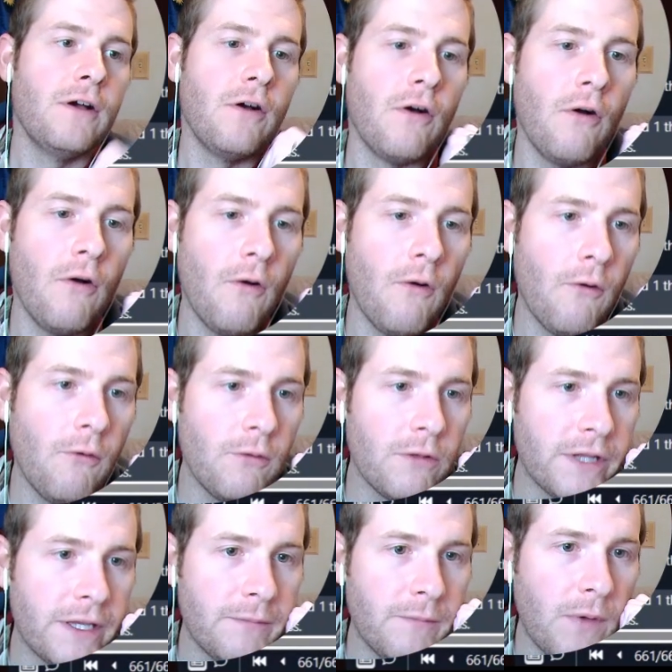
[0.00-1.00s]

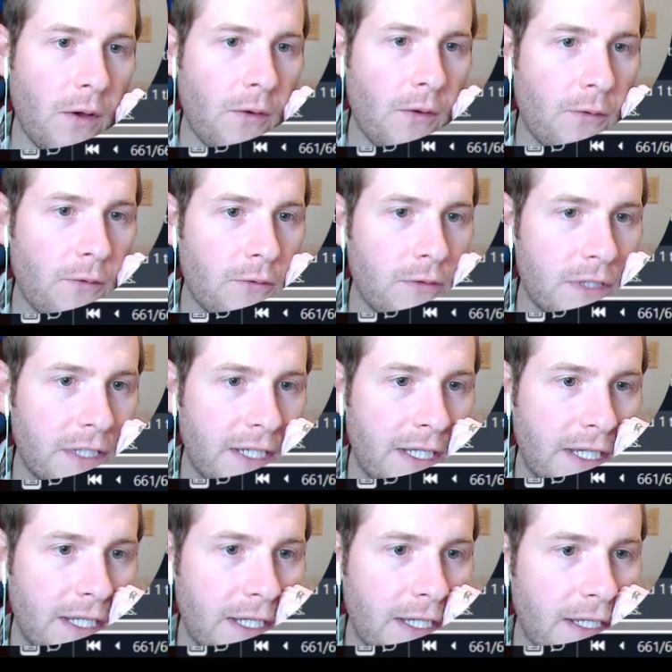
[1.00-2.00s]
Holy
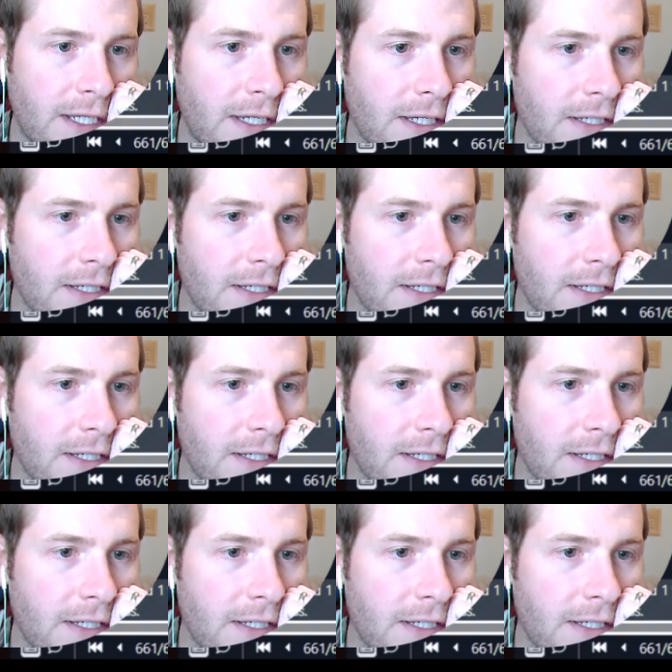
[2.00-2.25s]
moly.